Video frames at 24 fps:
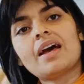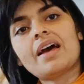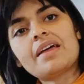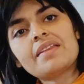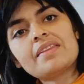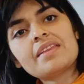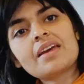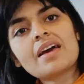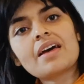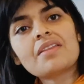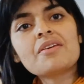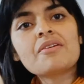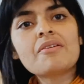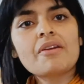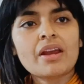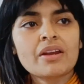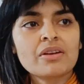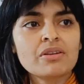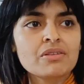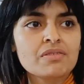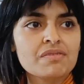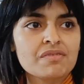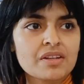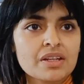the other
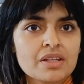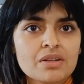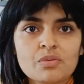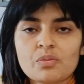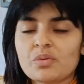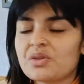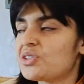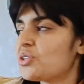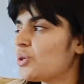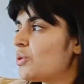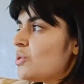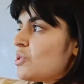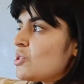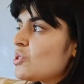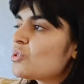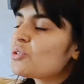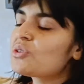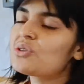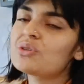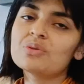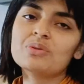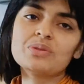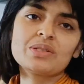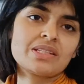end of it, which also
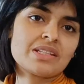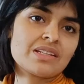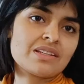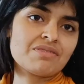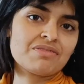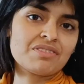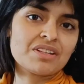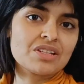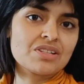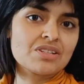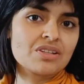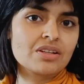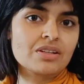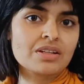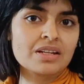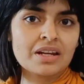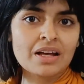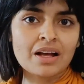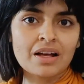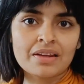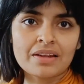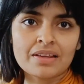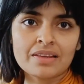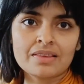you see featured in
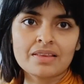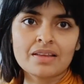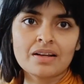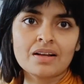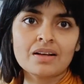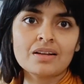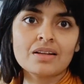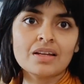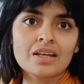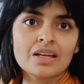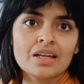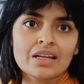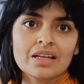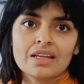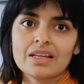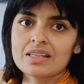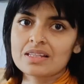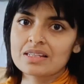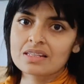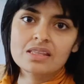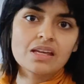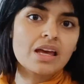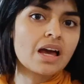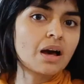Aanandaa,
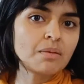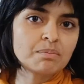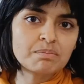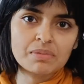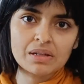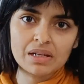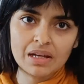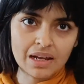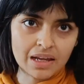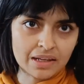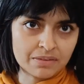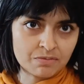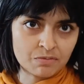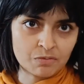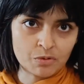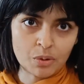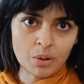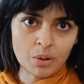is the humble lime